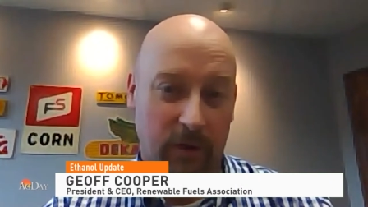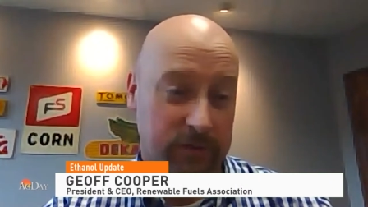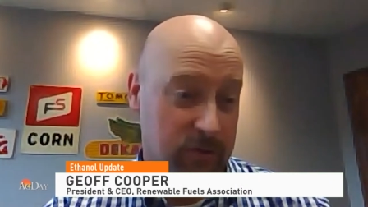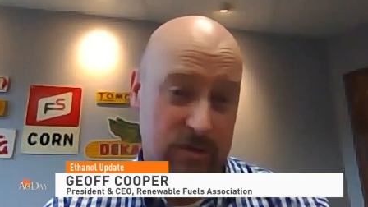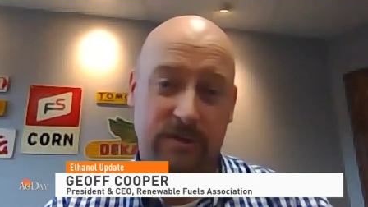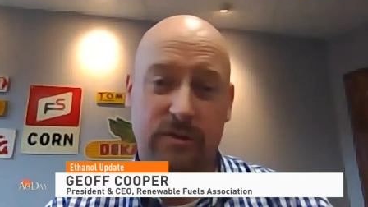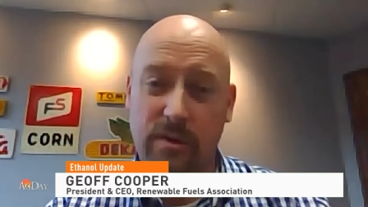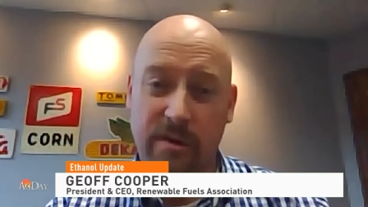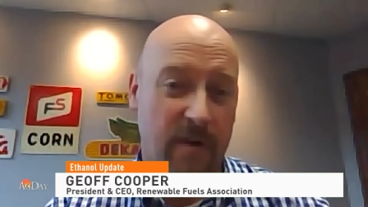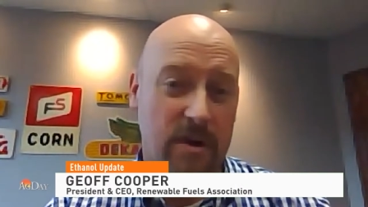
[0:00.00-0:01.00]
So just through the
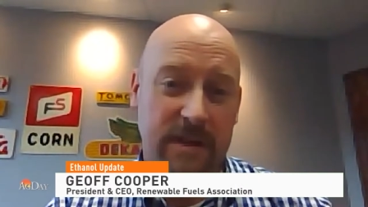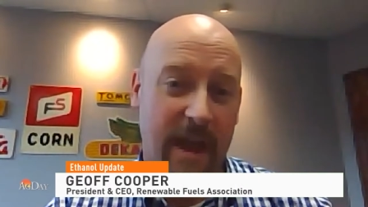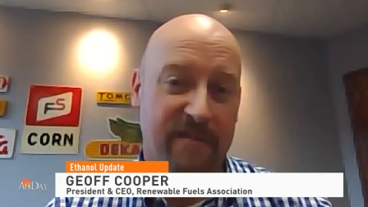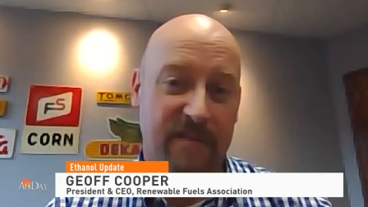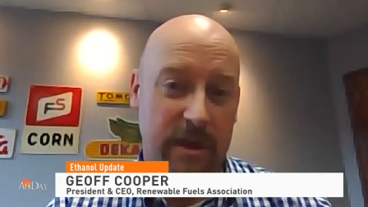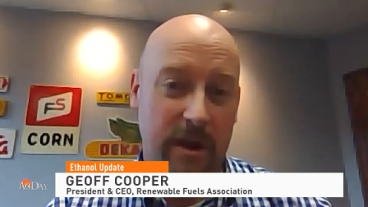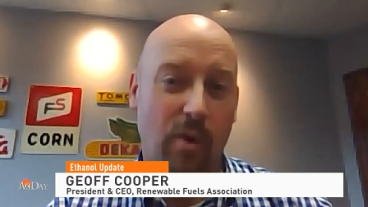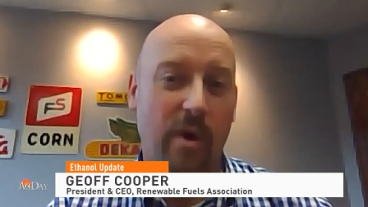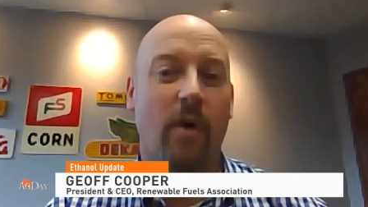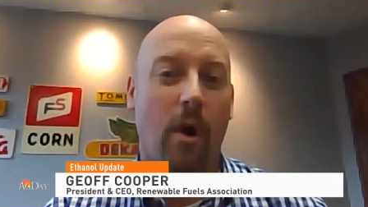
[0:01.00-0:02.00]
first half of the year,
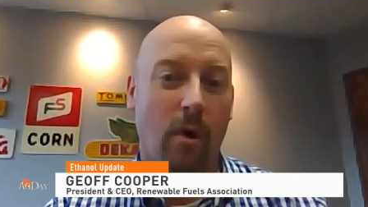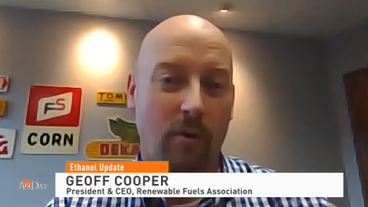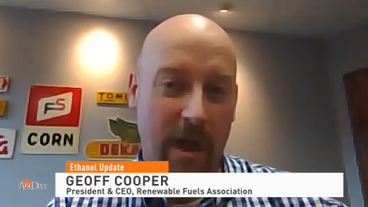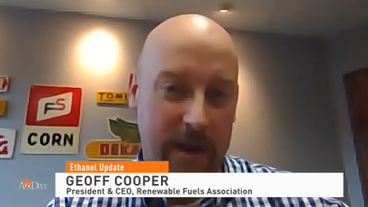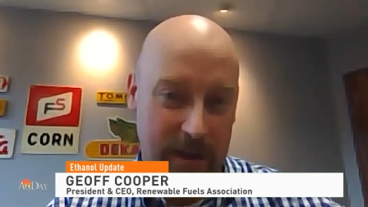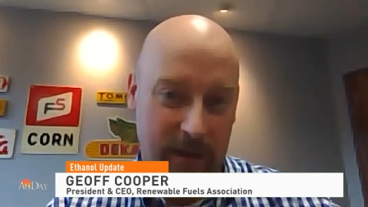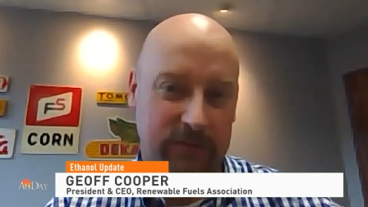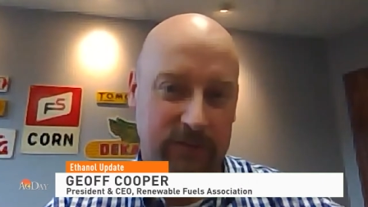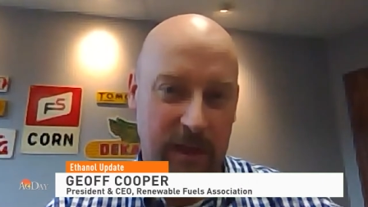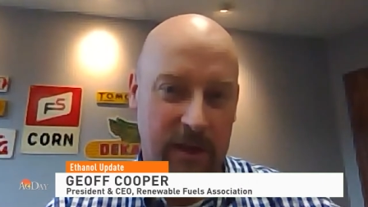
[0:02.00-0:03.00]
we've already
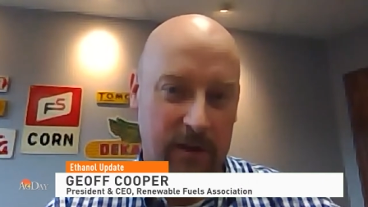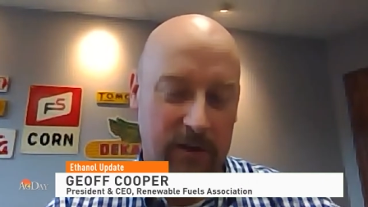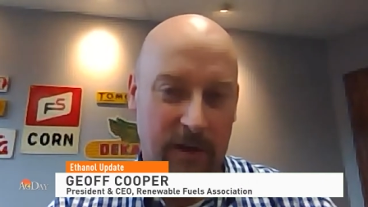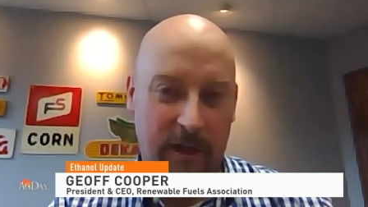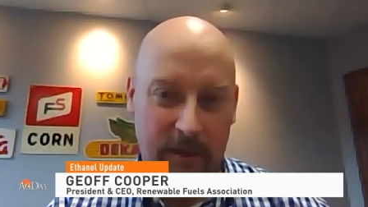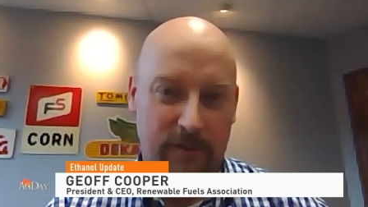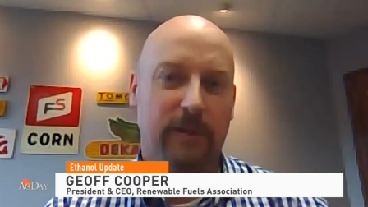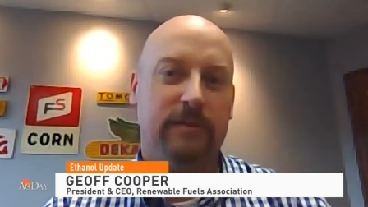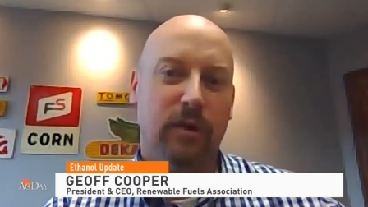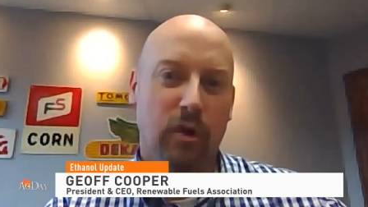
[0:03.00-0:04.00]
exceeded
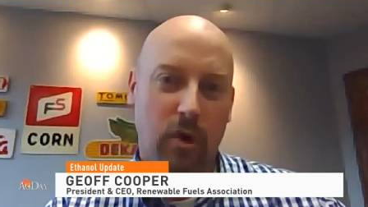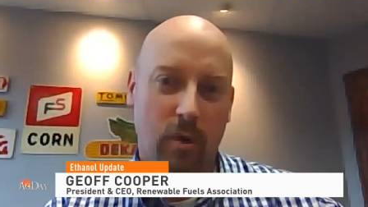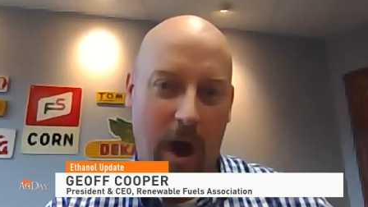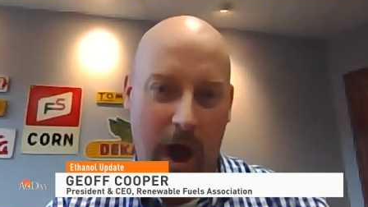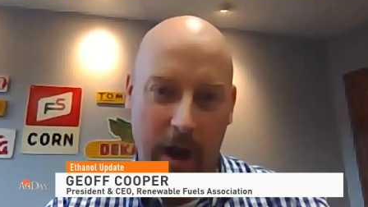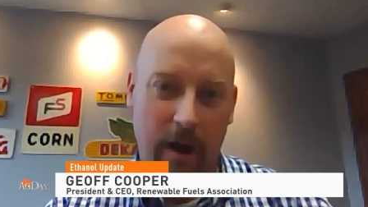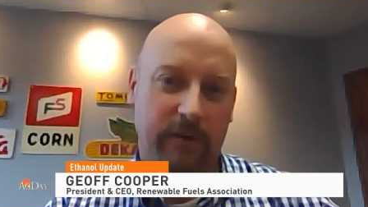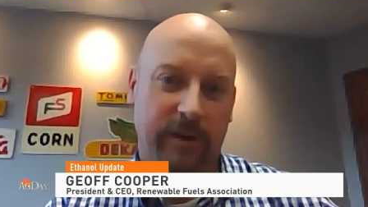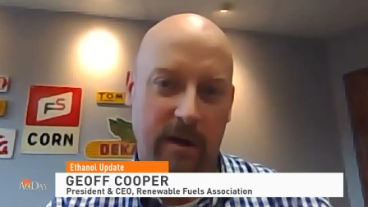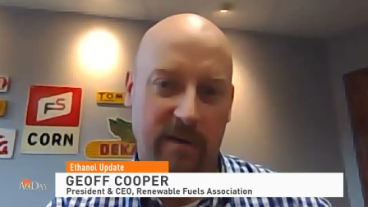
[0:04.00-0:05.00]
this new higher
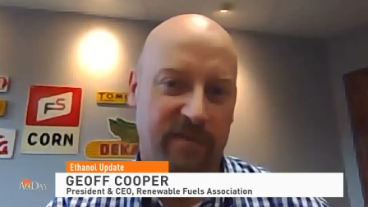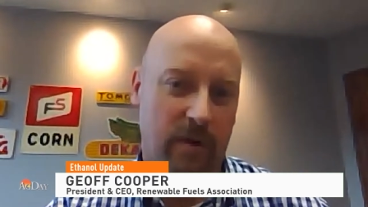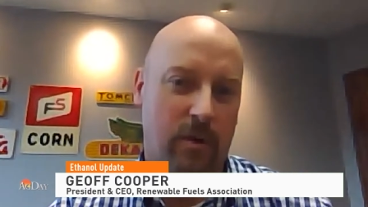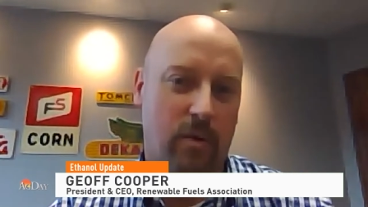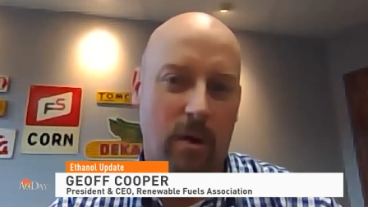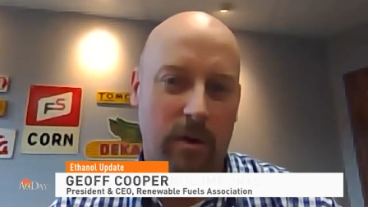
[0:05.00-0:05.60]
tariff-free quota.